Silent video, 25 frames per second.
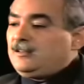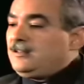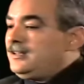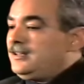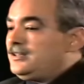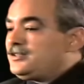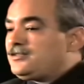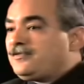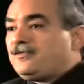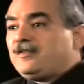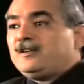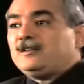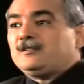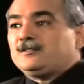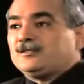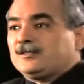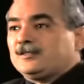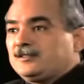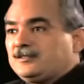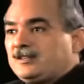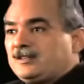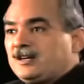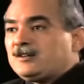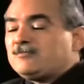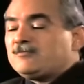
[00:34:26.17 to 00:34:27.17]
is
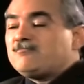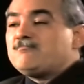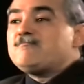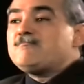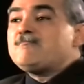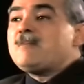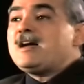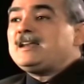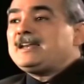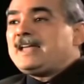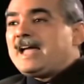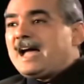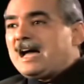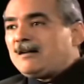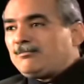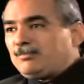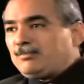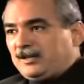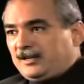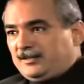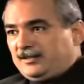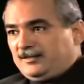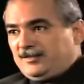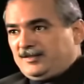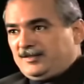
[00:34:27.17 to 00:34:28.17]
filled. There are many
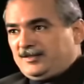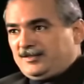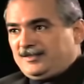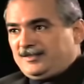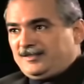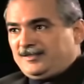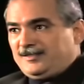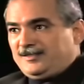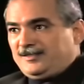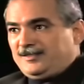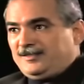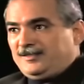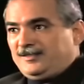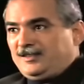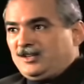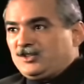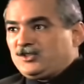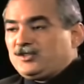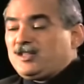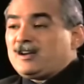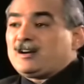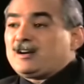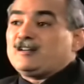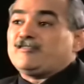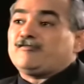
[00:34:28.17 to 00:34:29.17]
applicants.
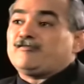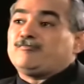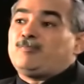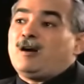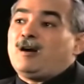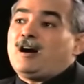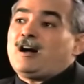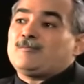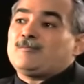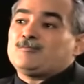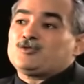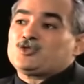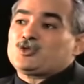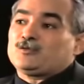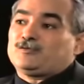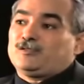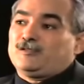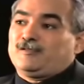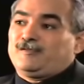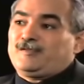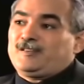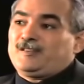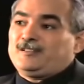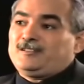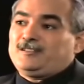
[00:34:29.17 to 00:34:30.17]
There's not enough bombs to
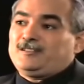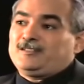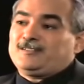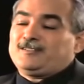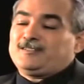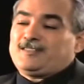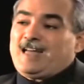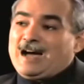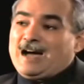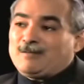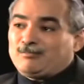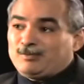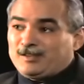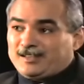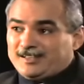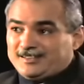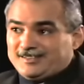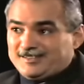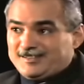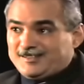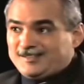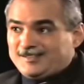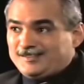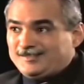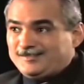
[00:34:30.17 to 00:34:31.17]
fulfill the
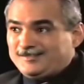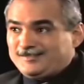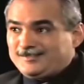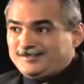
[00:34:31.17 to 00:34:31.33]
applicants.